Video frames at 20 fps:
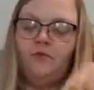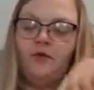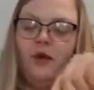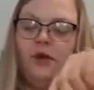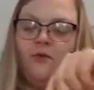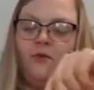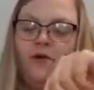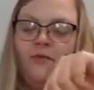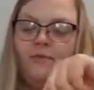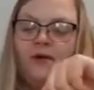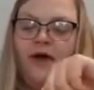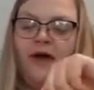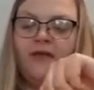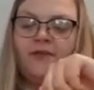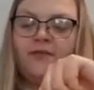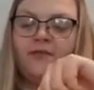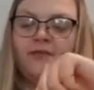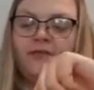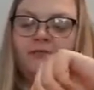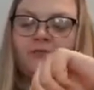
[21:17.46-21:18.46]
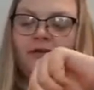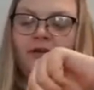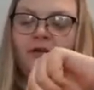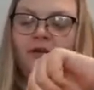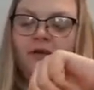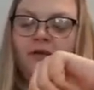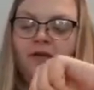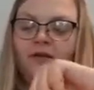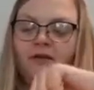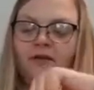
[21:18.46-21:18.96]
I went back this
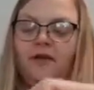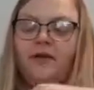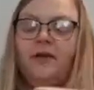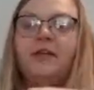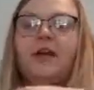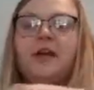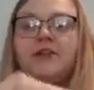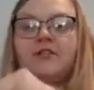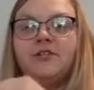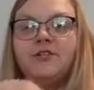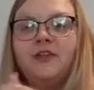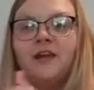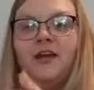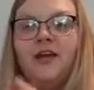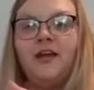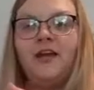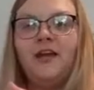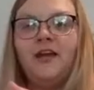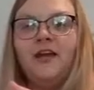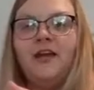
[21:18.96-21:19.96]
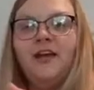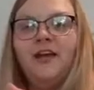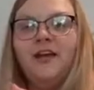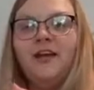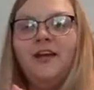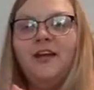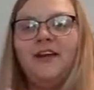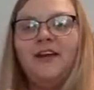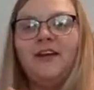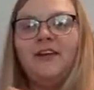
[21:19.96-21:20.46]
week, and yesterday
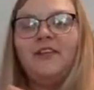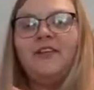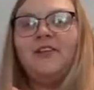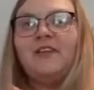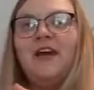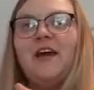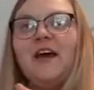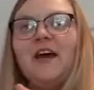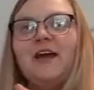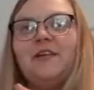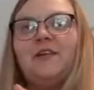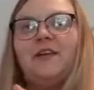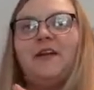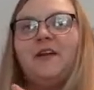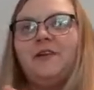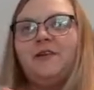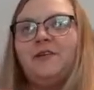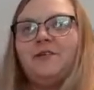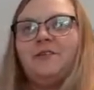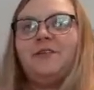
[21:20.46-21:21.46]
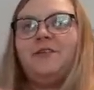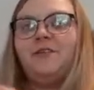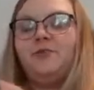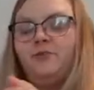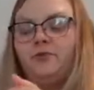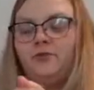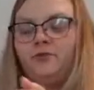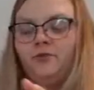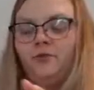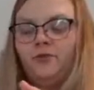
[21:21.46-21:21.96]
they had like
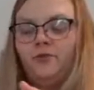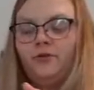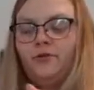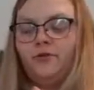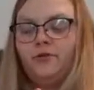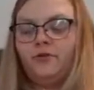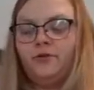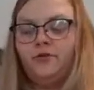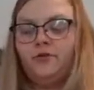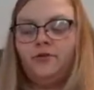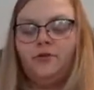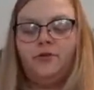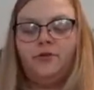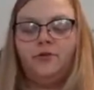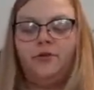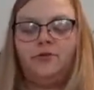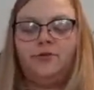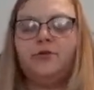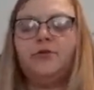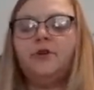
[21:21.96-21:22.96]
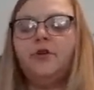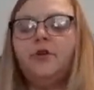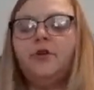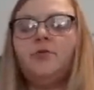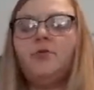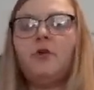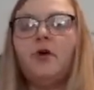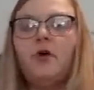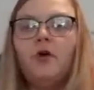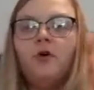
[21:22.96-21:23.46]
two little
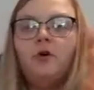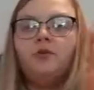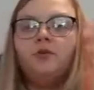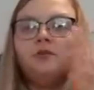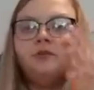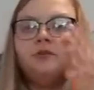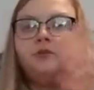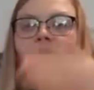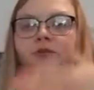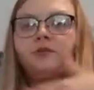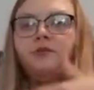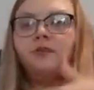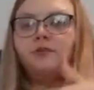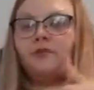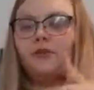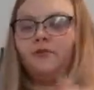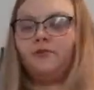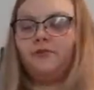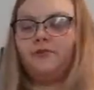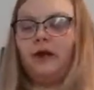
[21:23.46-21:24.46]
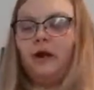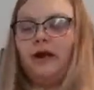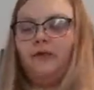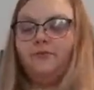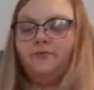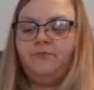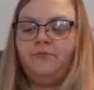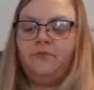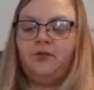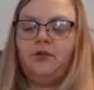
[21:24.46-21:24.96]
rolls of
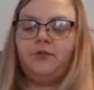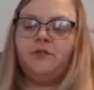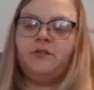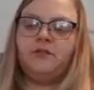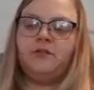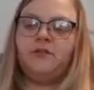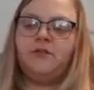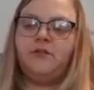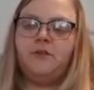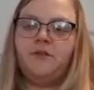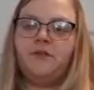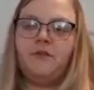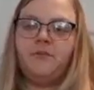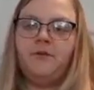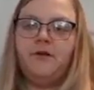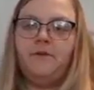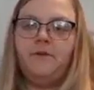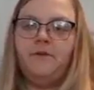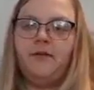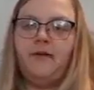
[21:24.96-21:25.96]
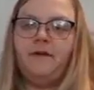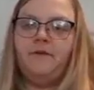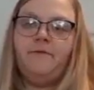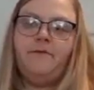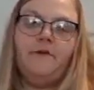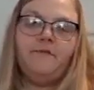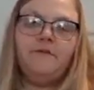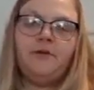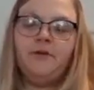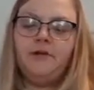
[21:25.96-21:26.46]
crab clusters. I would say probably like
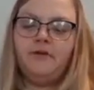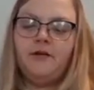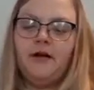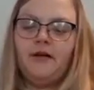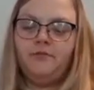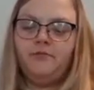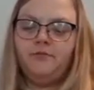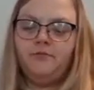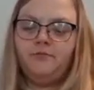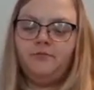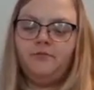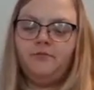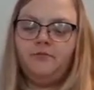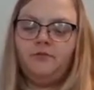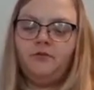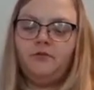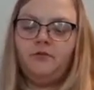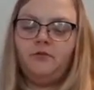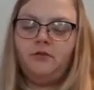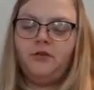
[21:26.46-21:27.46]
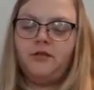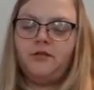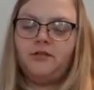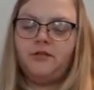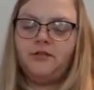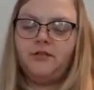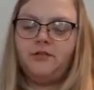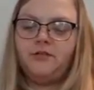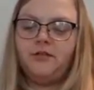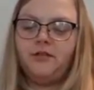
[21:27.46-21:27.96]
15 crab
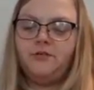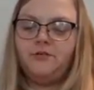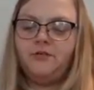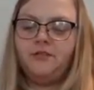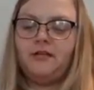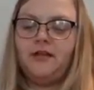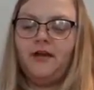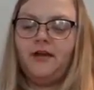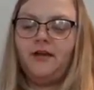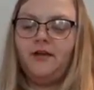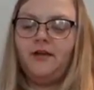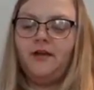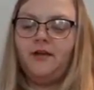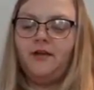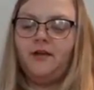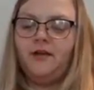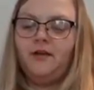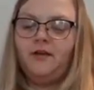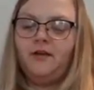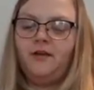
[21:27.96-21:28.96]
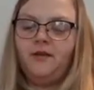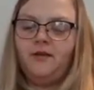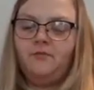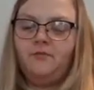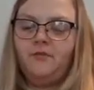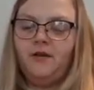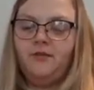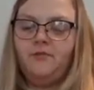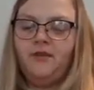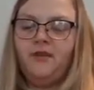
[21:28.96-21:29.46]
clusters, and there was like
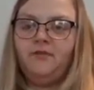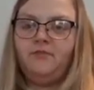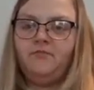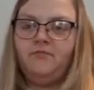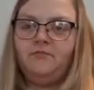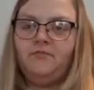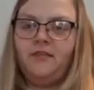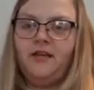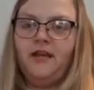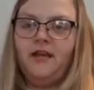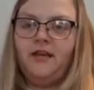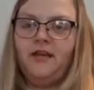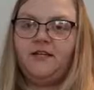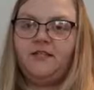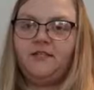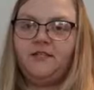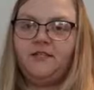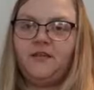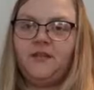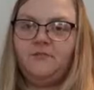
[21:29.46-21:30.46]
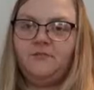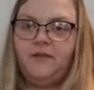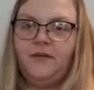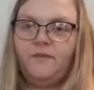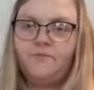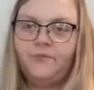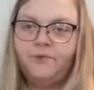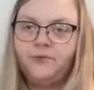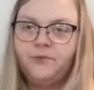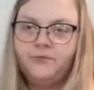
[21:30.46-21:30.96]
maybe 8 to 10
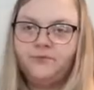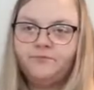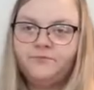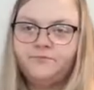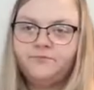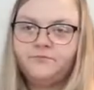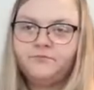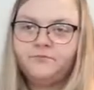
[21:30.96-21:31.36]
people.